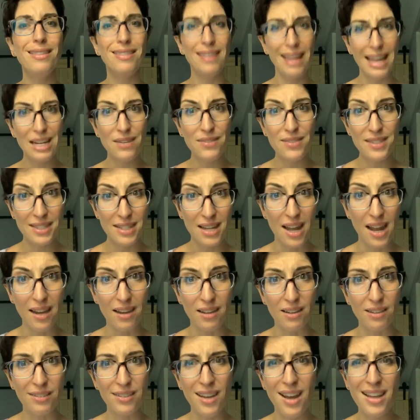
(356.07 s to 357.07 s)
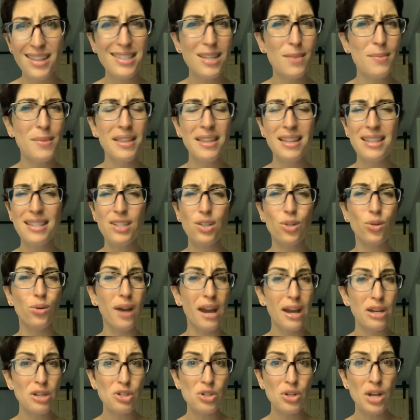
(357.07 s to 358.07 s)
lifestyle, not something that's a
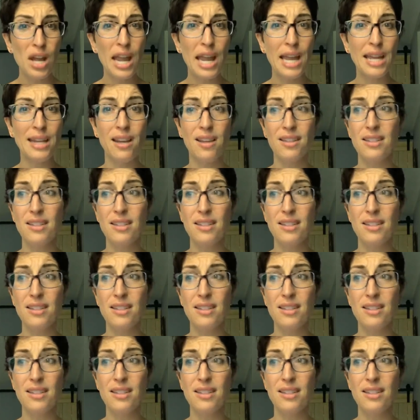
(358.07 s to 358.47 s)
crash diet,